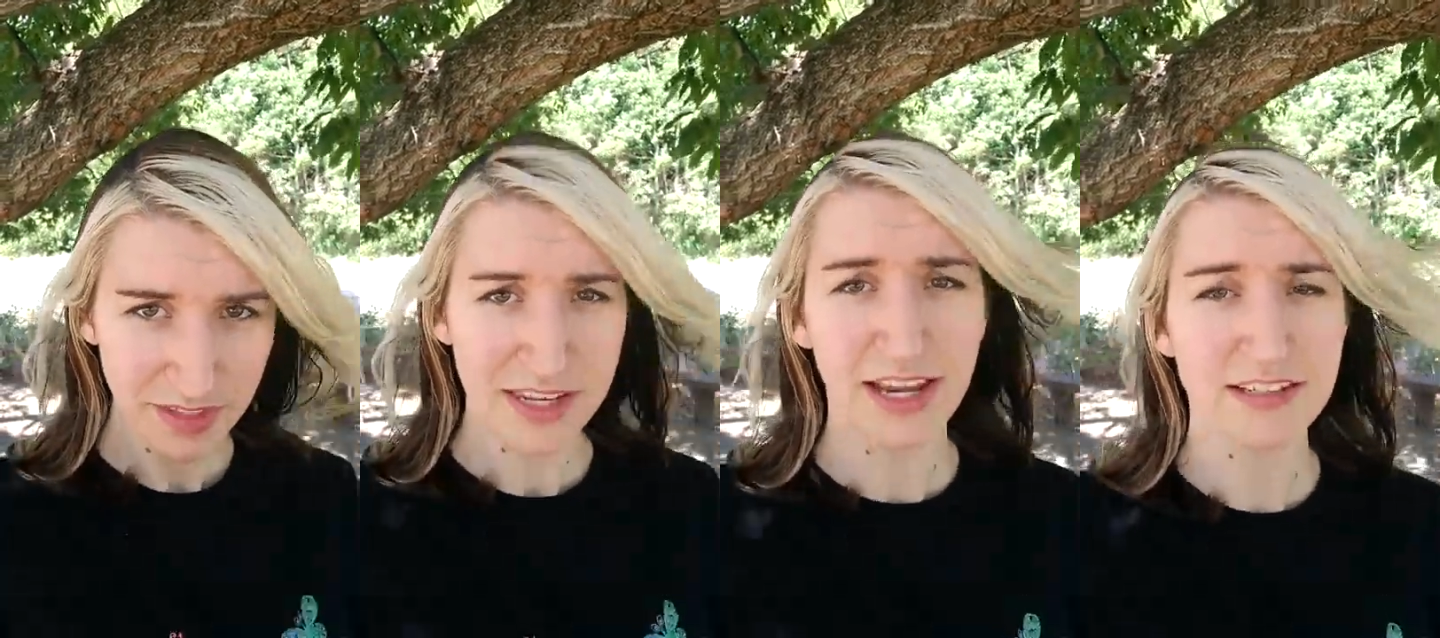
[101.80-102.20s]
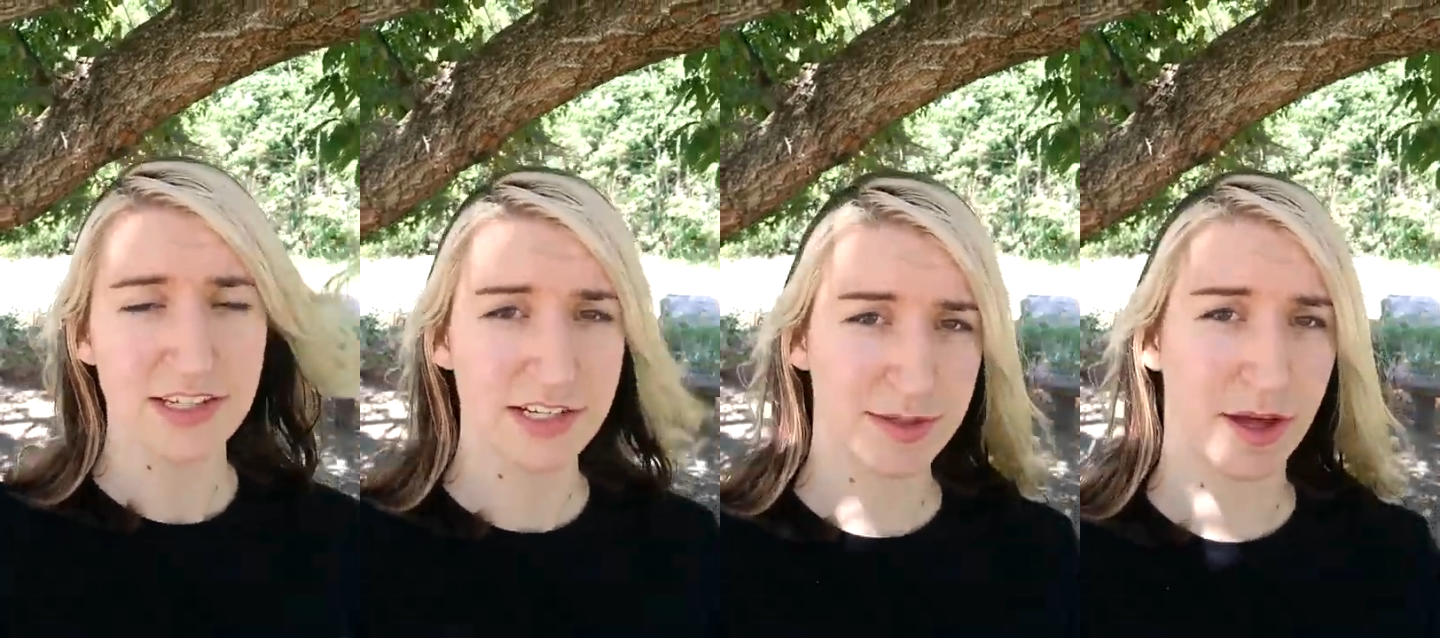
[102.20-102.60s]
next
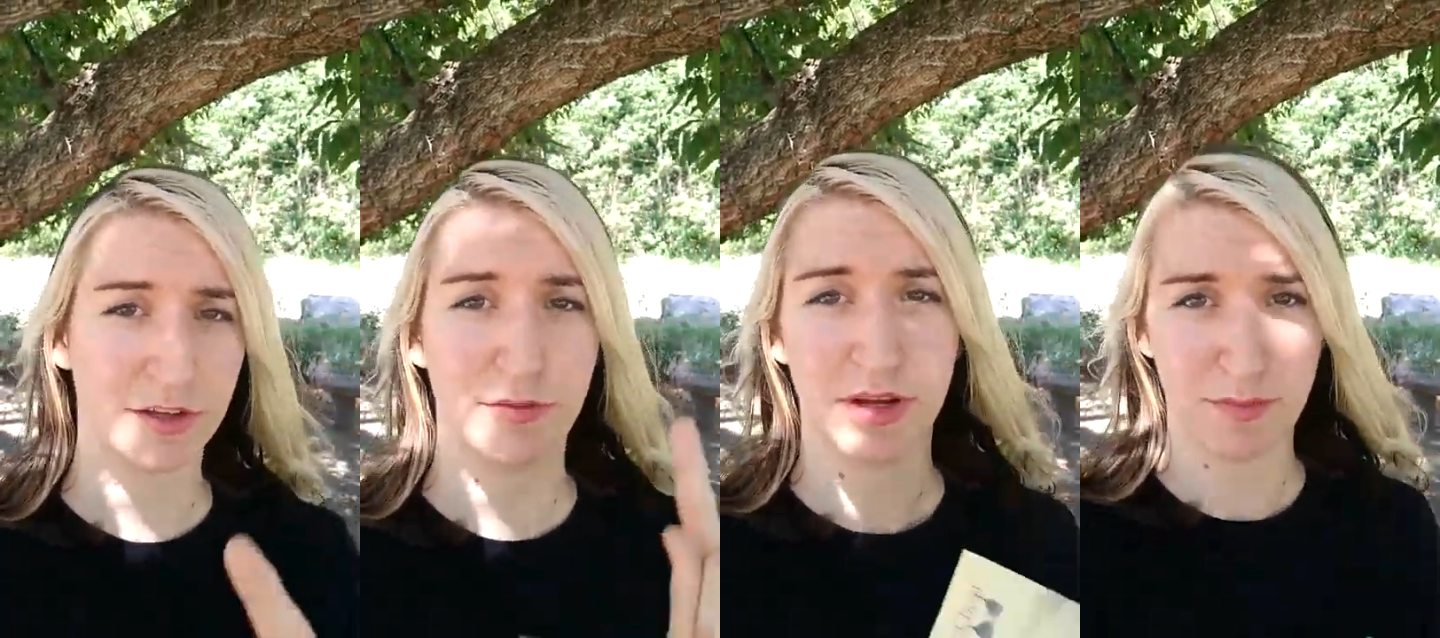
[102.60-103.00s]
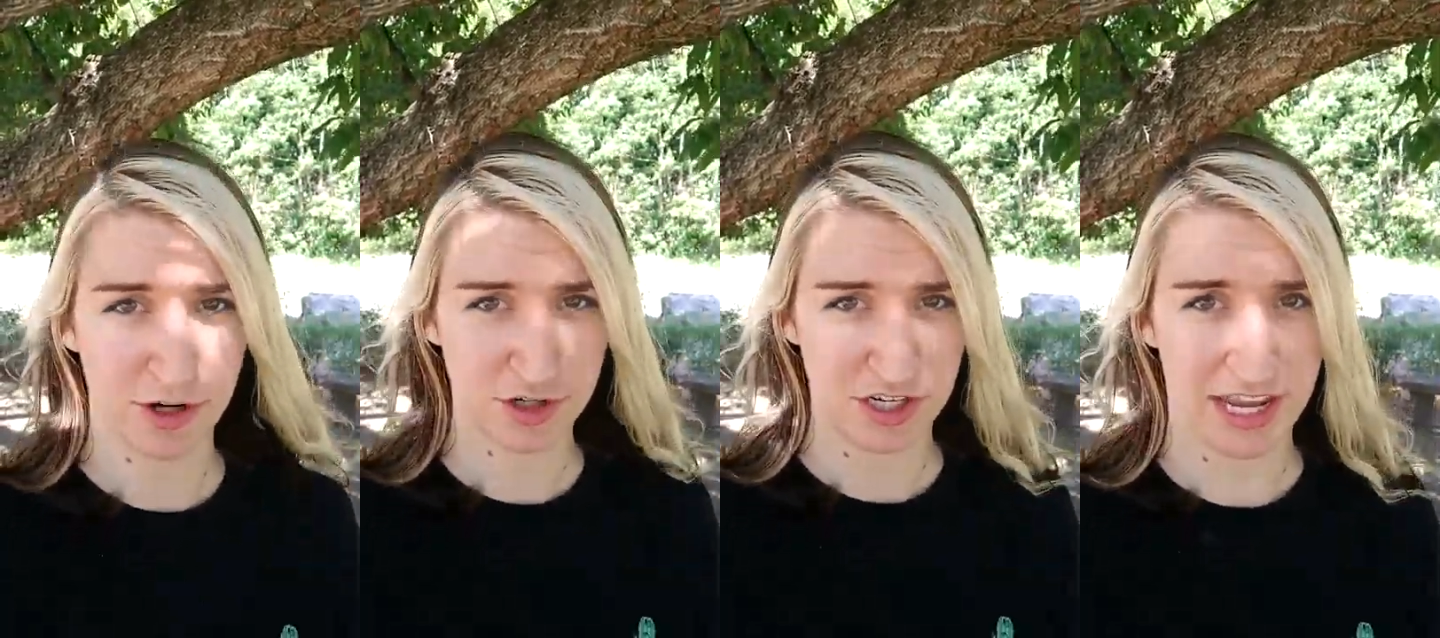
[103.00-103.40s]
year is probably going to be in
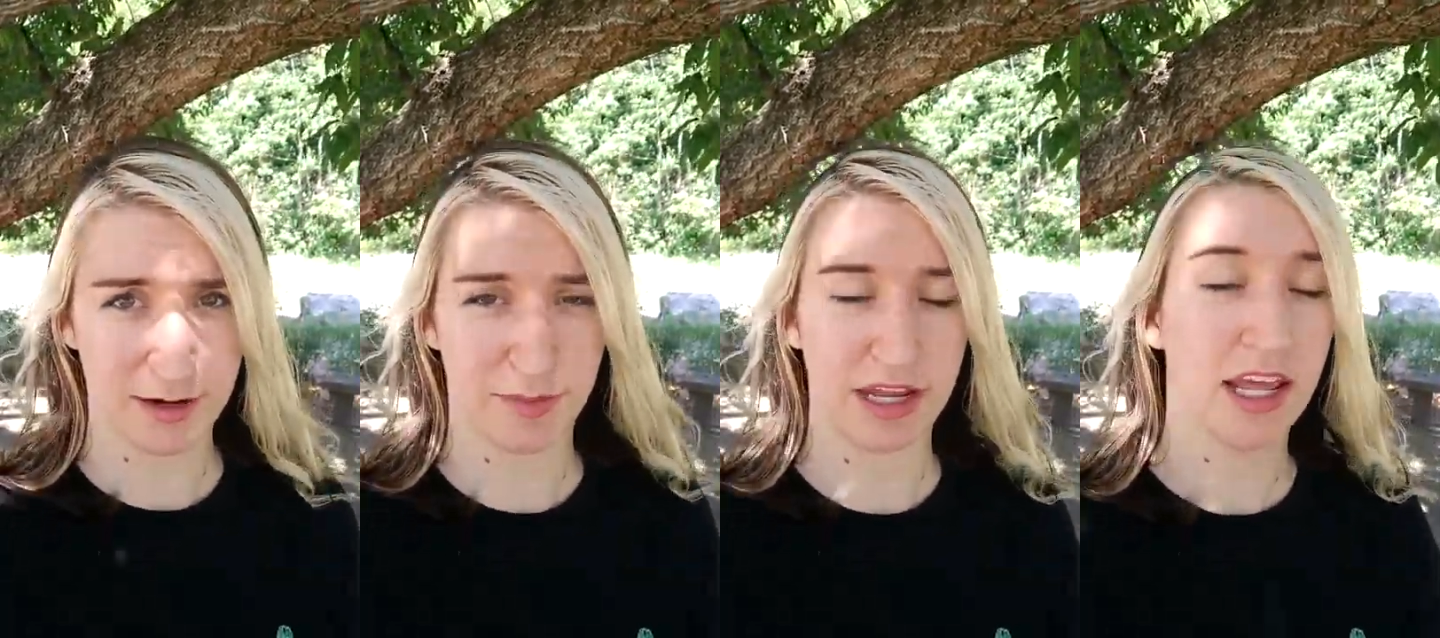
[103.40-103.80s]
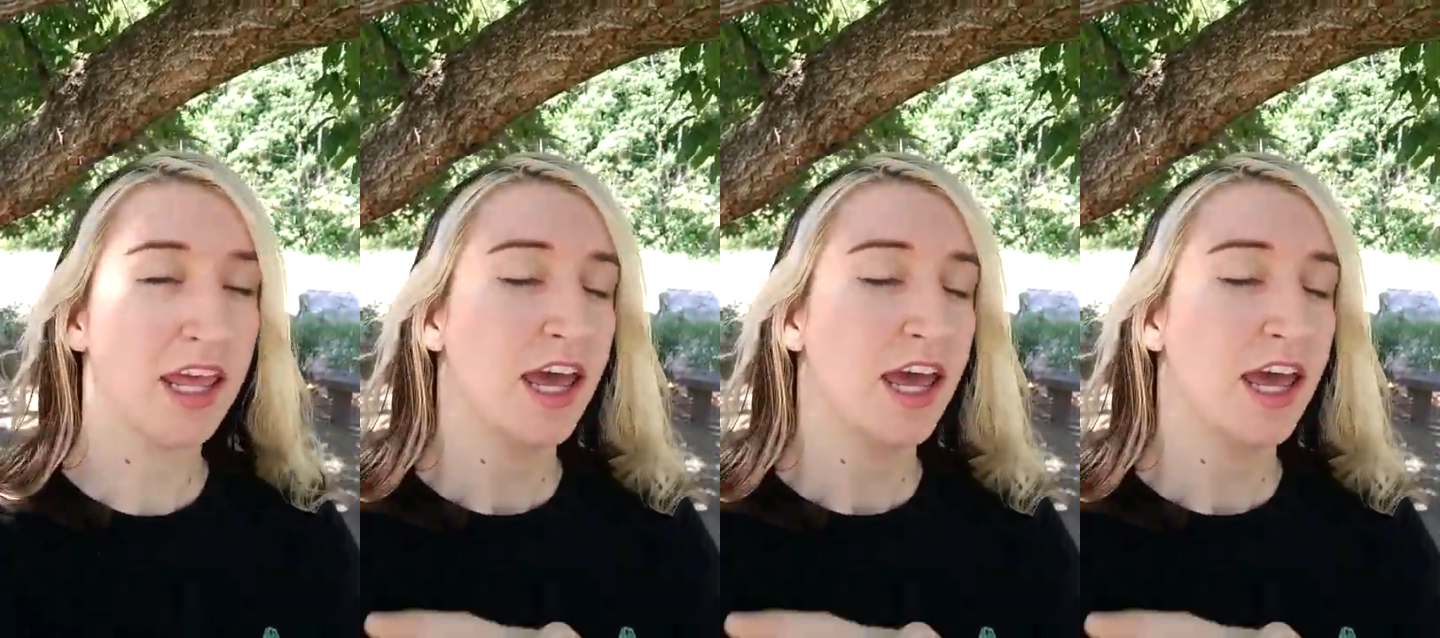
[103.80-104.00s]
March again, but